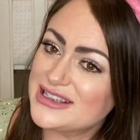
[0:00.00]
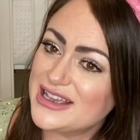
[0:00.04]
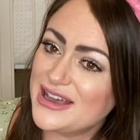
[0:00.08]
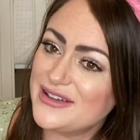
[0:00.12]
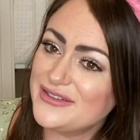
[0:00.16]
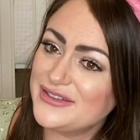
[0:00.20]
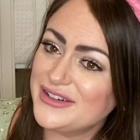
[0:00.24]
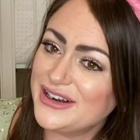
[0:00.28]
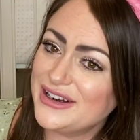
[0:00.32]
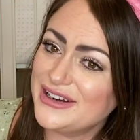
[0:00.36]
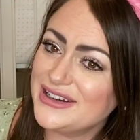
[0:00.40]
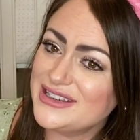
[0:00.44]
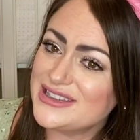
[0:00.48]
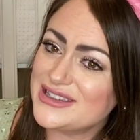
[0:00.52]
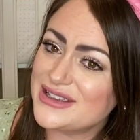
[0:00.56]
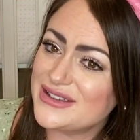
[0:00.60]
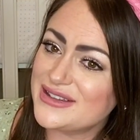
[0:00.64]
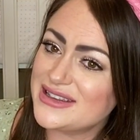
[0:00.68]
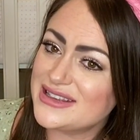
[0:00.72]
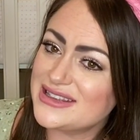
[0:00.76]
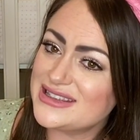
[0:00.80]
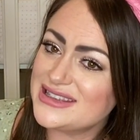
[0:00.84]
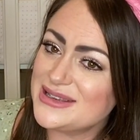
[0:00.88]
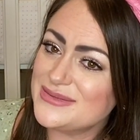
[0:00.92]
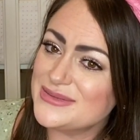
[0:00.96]
cover. So
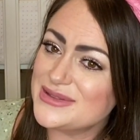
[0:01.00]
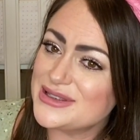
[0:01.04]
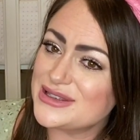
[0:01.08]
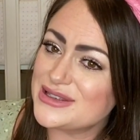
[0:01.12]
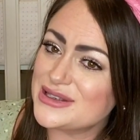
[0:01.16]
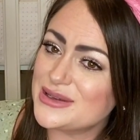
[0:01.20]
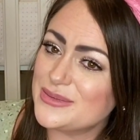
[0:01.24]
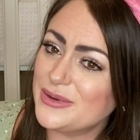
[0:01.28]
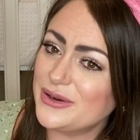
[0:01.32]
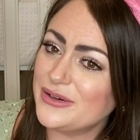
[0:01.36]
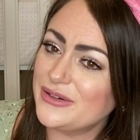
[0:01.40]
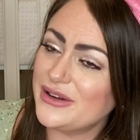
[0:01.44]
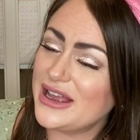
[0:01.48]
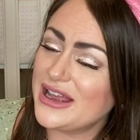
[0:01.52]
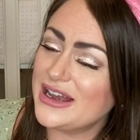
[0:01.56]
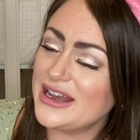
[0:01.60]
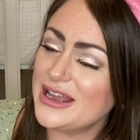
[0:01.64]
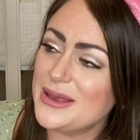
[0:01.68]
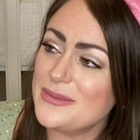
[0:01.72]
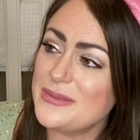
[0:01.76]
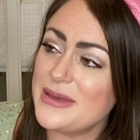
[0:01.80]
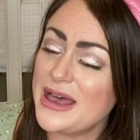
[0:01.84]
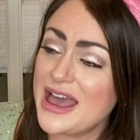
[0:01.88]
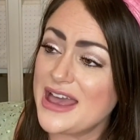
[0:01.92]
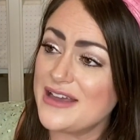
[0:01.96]
this seems super
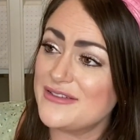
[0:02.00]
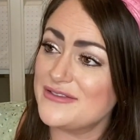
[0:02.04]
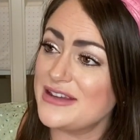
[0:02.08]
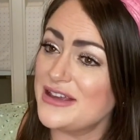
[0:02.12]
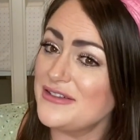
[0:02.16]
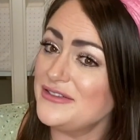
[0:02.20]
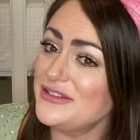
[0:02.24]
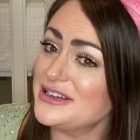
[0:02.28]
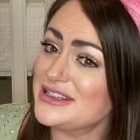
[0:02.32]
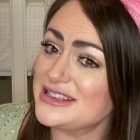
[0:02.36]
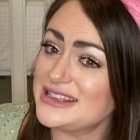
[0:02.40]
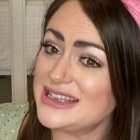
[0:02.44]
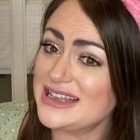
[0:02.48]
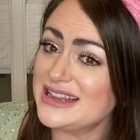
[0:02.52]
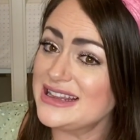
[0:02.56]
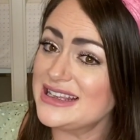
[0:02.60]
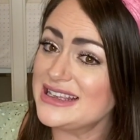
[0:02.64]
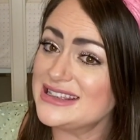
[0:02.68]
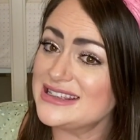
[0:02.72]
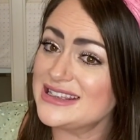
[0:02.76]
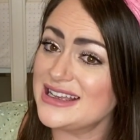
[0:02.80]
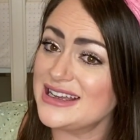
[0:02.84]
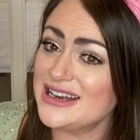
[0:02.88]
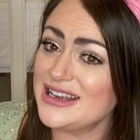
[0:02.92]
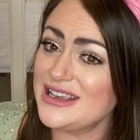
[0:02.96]
random. I've never seen
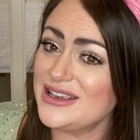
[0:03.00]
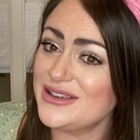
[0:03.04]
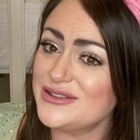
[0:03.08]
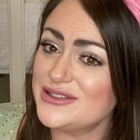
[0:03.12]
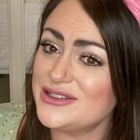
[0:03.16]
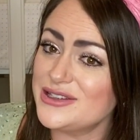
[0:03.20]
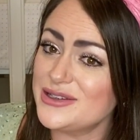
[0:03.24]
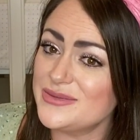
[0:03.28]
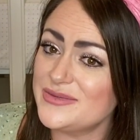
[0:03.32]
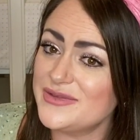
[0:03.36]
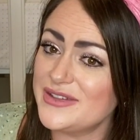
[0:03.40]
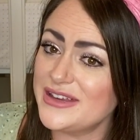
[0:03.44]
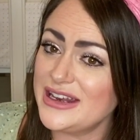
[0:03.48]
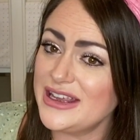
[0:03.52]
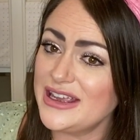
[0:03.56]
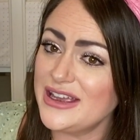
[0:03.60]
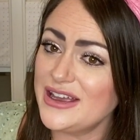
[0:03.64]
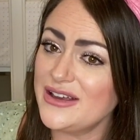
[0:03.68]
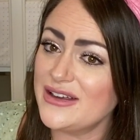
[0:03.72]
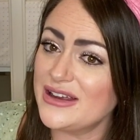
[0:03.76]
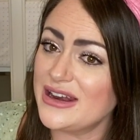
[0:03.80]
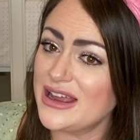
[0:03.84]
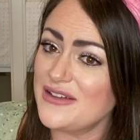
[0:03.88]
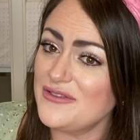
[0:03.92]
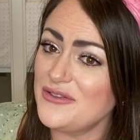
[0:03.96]
this on a YouTube video,
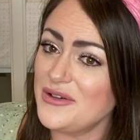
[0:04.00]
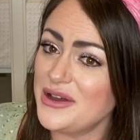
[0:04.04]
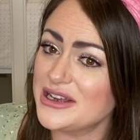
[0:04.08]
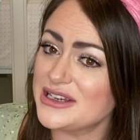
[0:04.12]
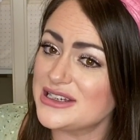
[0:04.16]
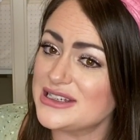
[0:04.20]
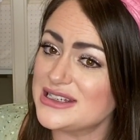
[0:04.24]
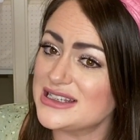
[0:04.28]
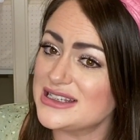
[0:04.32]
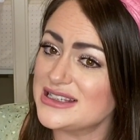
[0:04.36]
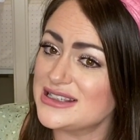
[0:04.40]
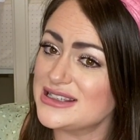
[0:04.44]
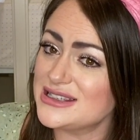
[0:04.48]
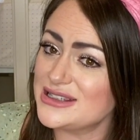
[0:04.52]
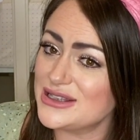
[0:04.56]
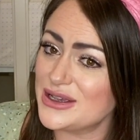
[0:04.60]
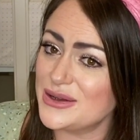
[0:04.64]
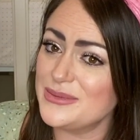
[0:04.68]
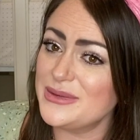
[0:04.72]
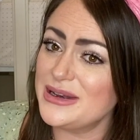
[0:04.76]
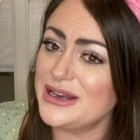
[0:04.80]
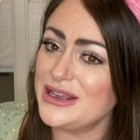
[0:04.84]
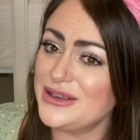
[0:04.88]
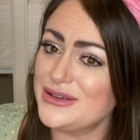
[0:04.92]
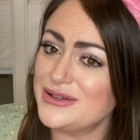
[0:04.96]
and I've watched so
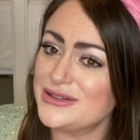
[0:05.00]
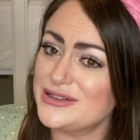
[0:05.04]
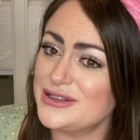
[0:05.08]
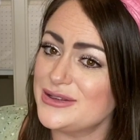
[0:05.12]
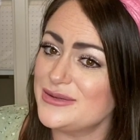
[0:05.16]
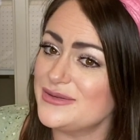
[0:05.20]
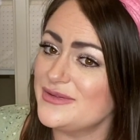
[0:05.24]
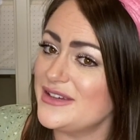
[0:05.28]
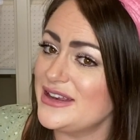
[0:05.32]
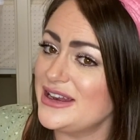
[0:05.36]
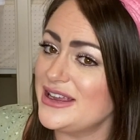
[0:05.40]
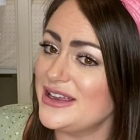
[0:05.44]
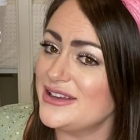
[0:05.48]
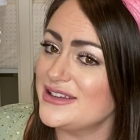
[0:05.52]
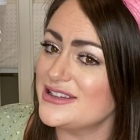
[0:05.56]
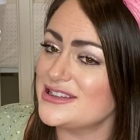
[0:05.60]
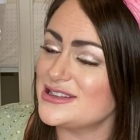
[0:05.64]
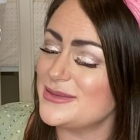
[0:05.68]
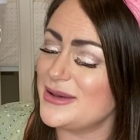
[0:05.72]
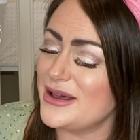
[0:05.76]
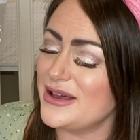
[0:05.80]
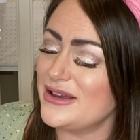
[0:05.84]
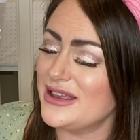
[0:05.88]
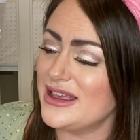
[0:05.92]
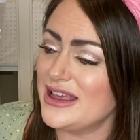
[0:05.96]
many YouTube videos
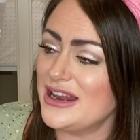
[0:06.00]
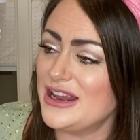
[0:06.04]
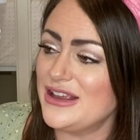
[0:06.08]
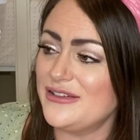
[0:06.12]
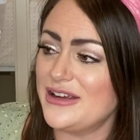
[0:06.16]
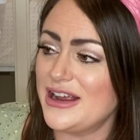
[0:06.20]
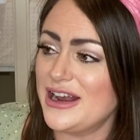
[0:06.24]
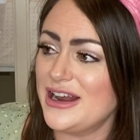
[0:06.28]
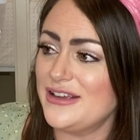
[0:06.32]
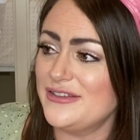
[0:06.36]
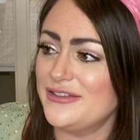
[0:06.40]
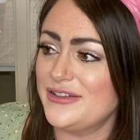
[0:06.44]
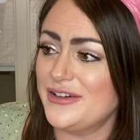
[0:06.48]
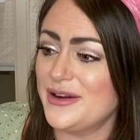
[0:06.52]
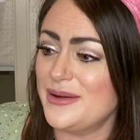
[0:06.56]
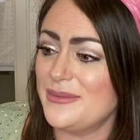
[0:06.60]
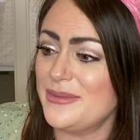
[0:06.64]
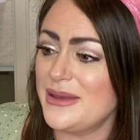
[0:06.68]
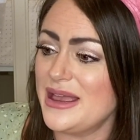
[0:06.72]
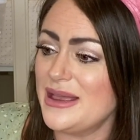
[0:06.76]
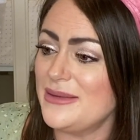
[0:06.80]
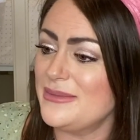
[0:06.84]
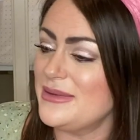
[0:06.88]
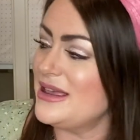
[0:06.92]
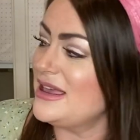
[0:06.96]
about getting ready for a
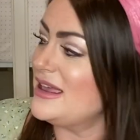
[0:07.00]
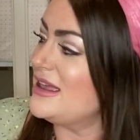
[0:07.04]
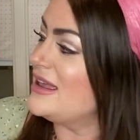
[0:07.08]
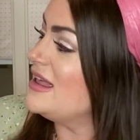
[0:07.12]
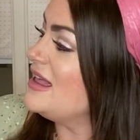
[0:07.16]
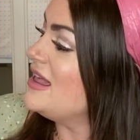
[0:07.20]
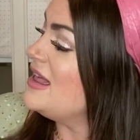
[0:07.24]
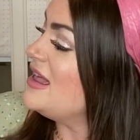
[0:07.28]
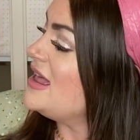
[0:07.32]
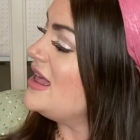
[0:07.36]
baby.